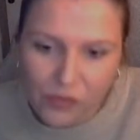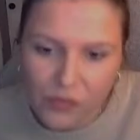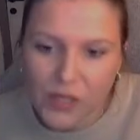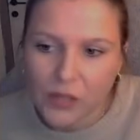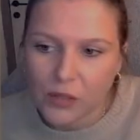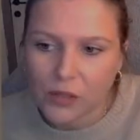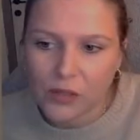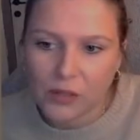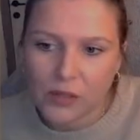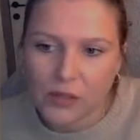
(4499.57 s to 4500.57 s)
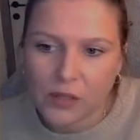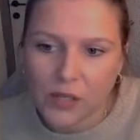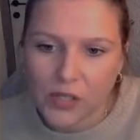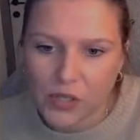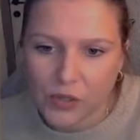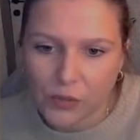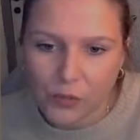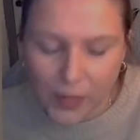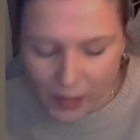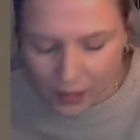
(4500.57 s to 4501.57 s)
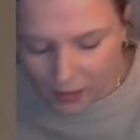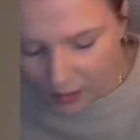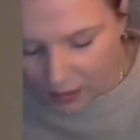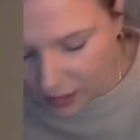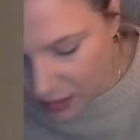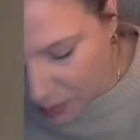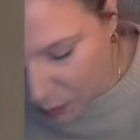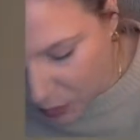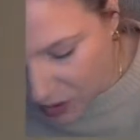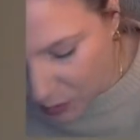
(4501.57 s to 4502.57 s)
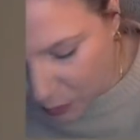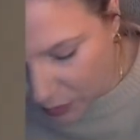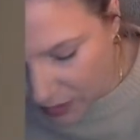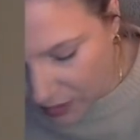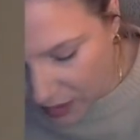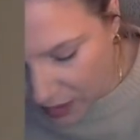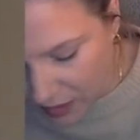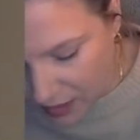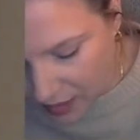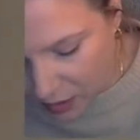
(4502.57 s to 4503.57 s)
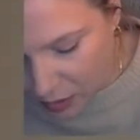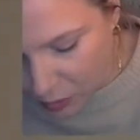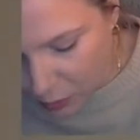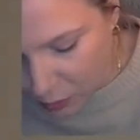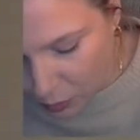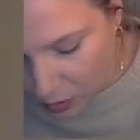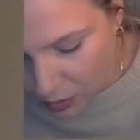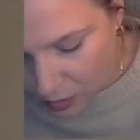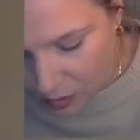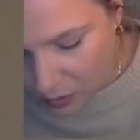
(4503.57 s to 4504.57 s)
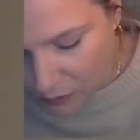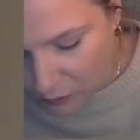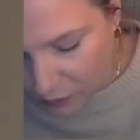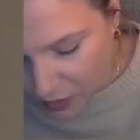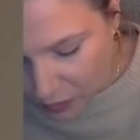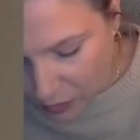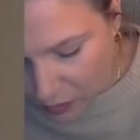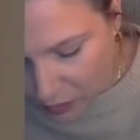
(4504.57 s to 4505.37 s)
feel a certain way. Like the most important thing is that you feel